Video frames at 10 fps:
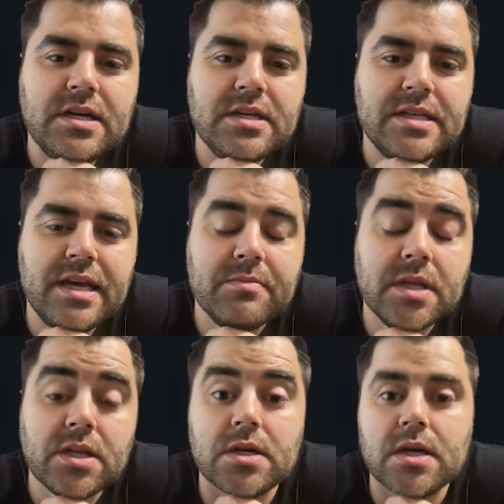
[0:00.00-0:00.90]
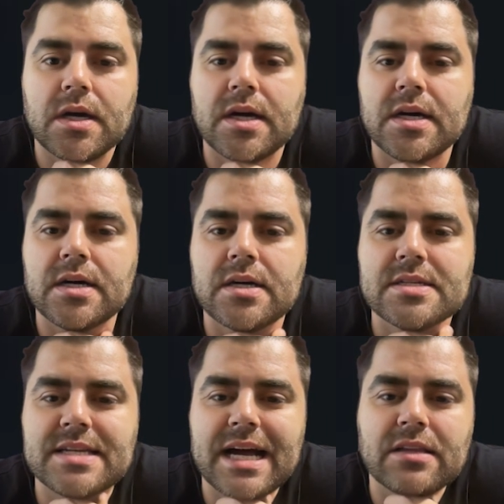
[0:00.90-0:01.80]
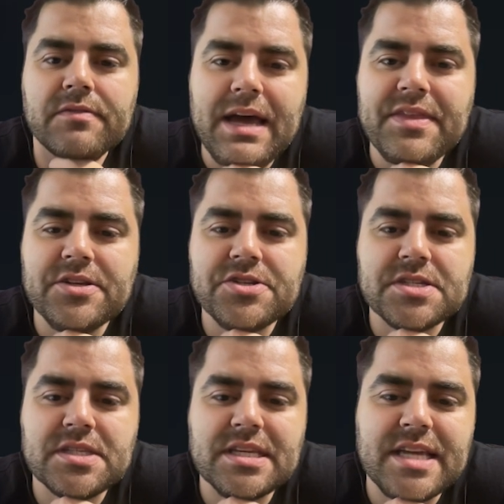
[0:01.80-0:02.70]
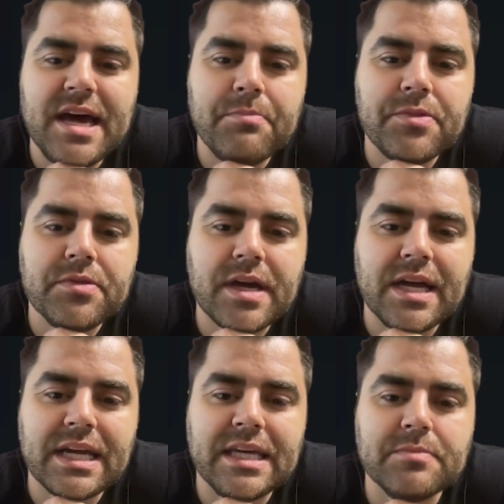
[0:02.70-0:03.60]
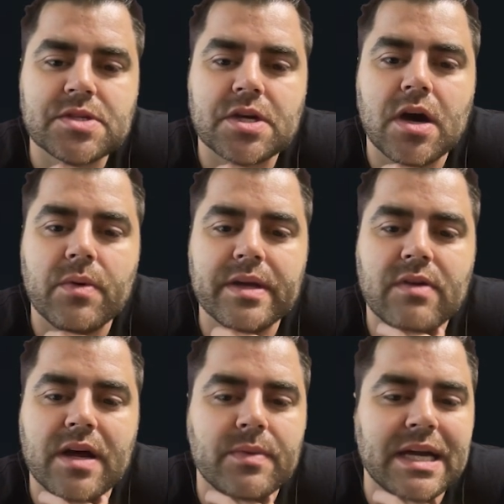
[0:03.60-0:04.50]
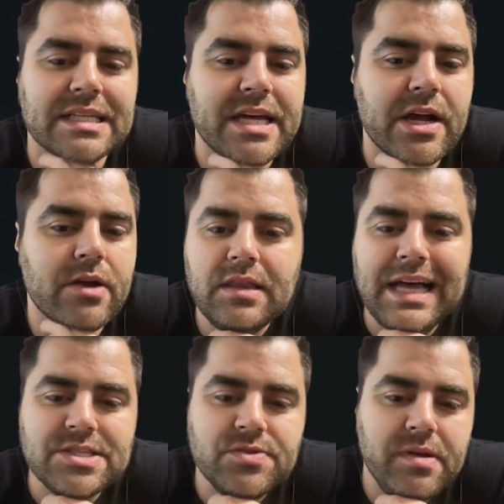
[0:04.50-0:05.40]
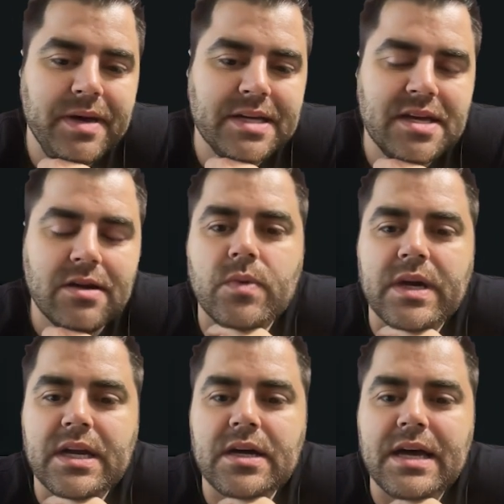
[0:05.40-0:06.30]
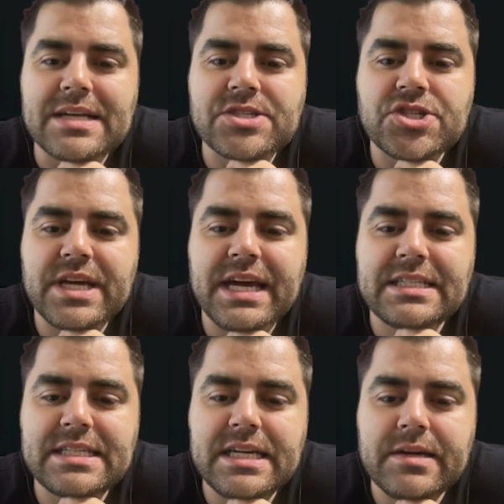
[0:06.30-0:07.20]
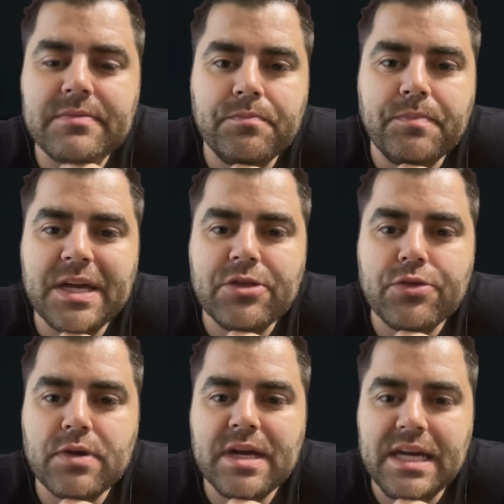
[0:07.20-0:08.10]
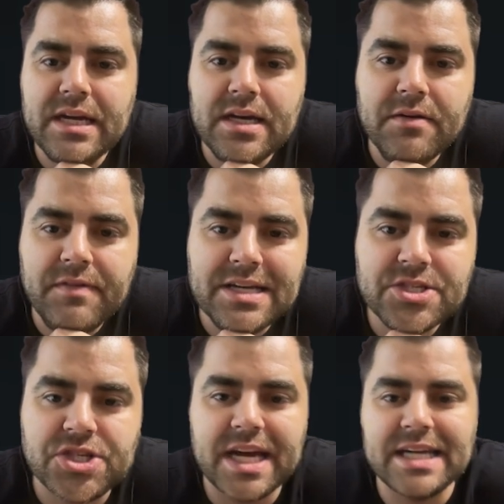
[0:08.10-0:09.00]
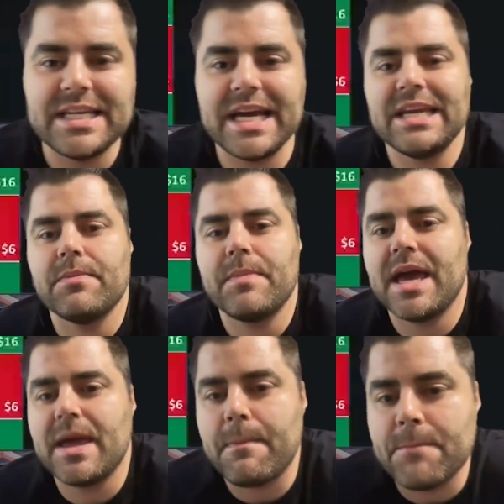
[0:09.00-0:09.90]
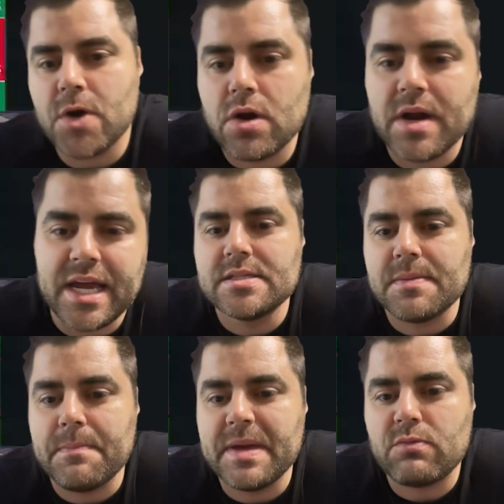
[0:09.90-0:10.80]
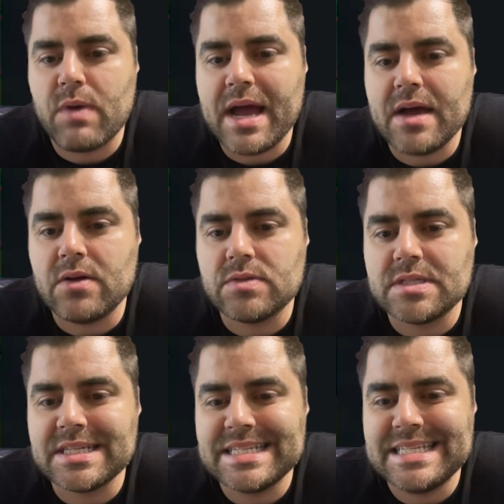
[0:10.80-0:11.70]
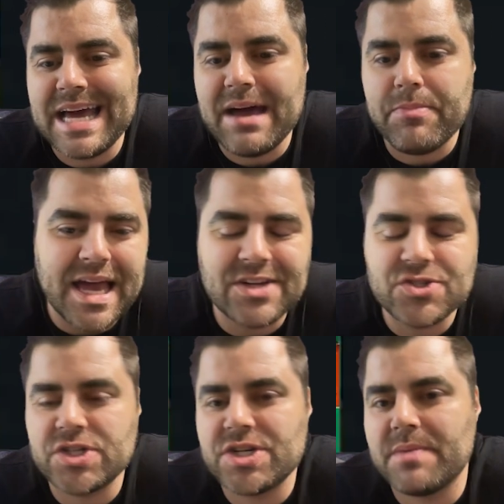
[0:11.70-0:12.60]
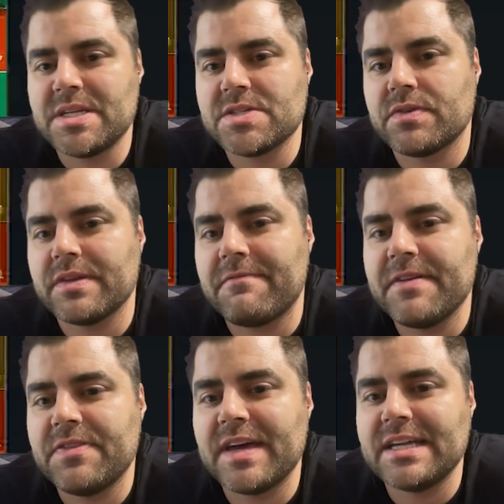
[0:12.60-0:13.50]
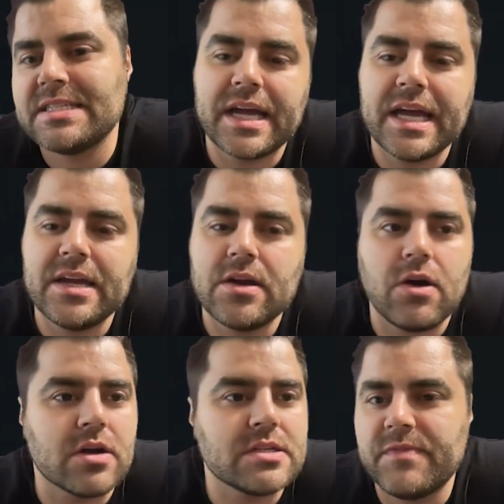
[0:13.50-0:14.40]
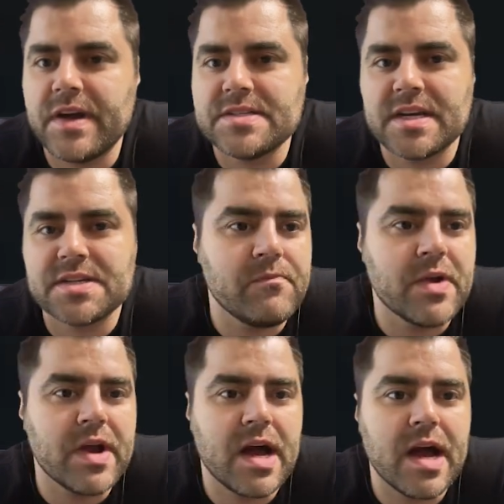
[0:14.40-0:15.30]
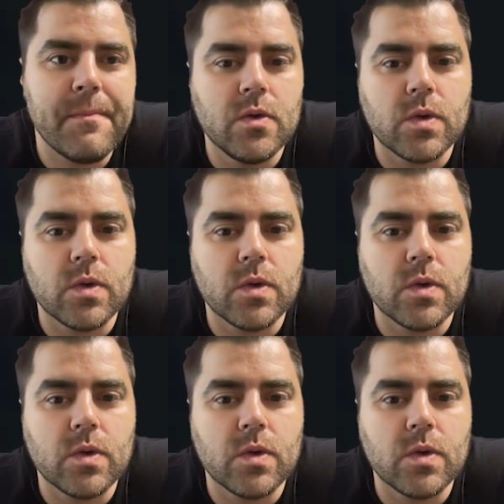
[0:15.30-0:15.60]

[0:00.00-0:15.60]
Dame Lillard, Zach LaVine, and then just the depth kind of keeps going, right? We got Terry, last 3 picks. We got a SGA team, big 3 of SGA, Tatum, and Murray. Some mid-round depth. Andre Drummond doesn't really fit that. Again, art, very sexy, very hot.